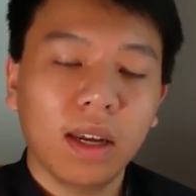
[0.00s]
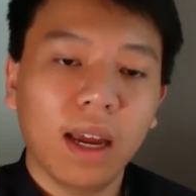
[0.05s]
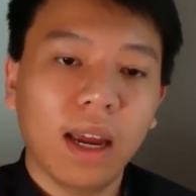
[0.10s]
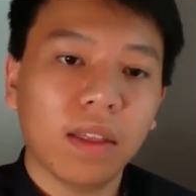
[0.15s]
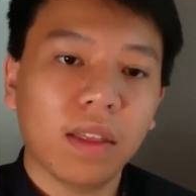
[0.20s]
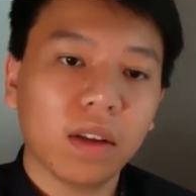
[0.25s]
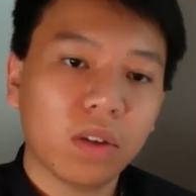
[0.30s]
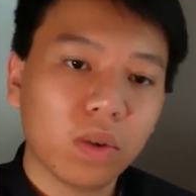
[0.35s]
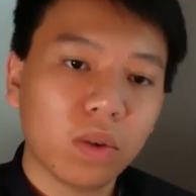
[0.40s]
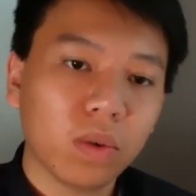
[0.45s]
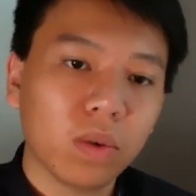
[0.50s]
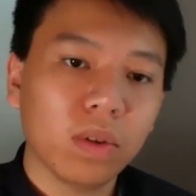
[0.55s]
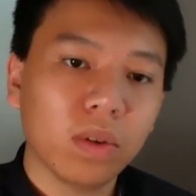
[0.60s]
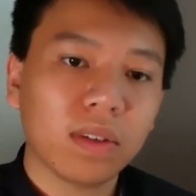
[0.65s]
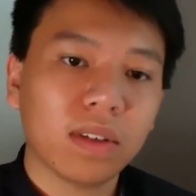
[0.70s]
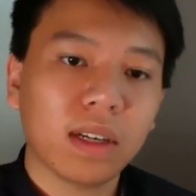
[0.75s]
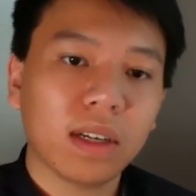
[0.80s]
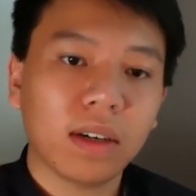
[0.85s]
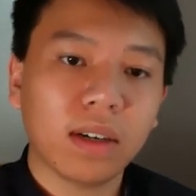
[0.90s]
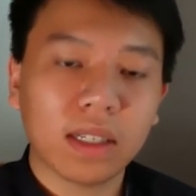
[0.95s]
And the
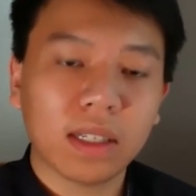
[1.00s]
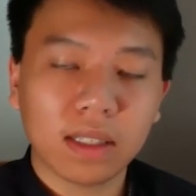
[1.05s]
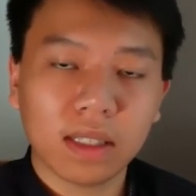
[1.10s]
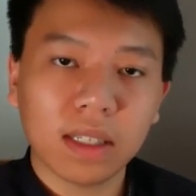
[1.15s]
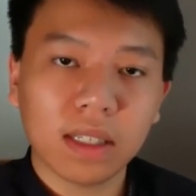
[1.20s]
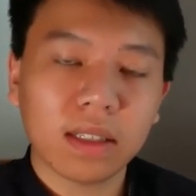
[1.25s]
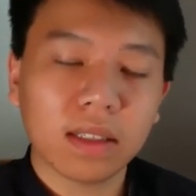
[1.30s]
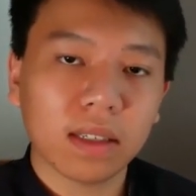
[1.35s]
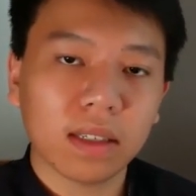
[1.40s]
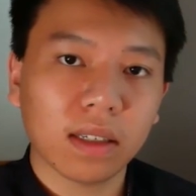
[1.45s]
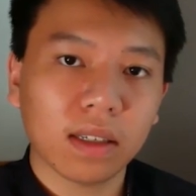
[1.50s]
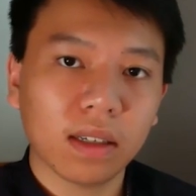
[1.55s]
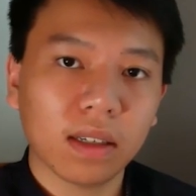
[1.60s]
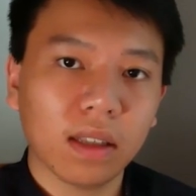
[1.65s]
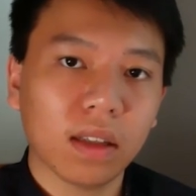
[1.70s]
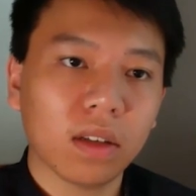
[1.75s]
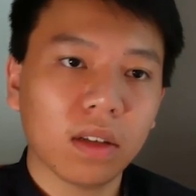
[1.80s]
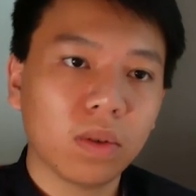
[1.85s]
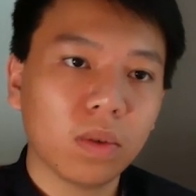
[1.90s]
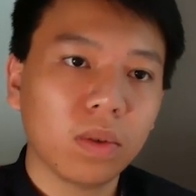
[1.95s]
tools that are existing
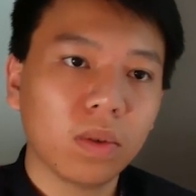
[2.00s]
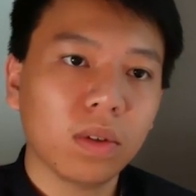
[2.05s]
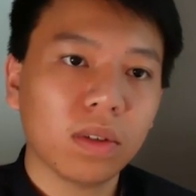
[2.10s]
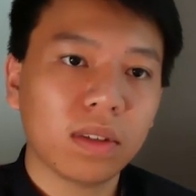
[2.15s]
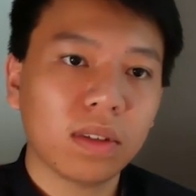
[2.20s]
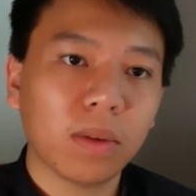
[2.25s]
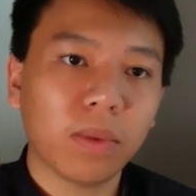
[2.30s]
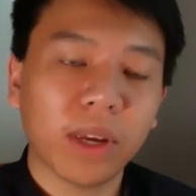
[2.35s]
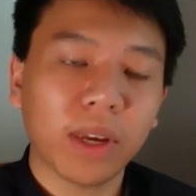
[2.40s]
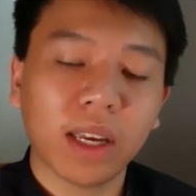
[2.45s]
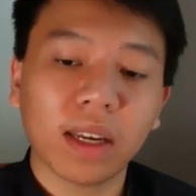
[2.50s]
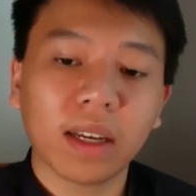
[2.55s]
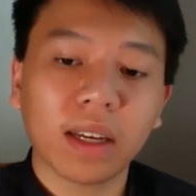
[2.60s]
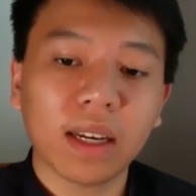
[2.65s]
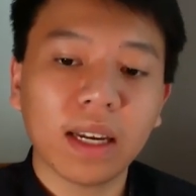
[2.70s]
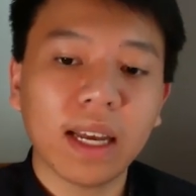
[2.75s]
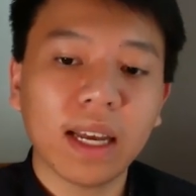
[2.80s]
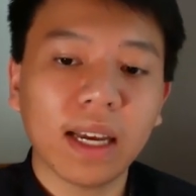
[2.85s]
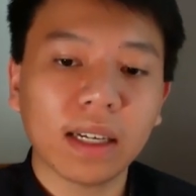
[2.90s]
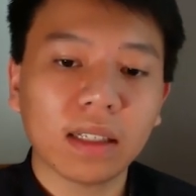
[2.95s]
and the tools that we can
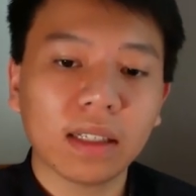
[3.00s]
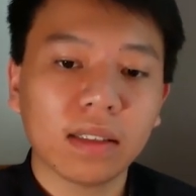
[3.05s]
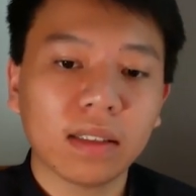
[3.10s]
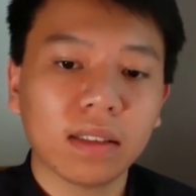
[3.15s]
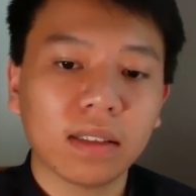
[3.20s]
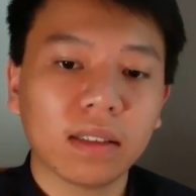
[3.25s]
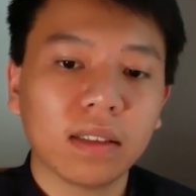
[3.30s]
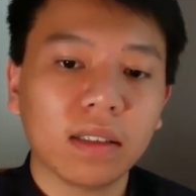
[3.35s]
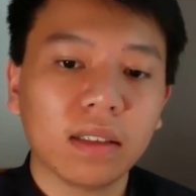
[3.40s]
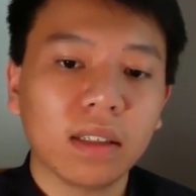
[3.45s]
connect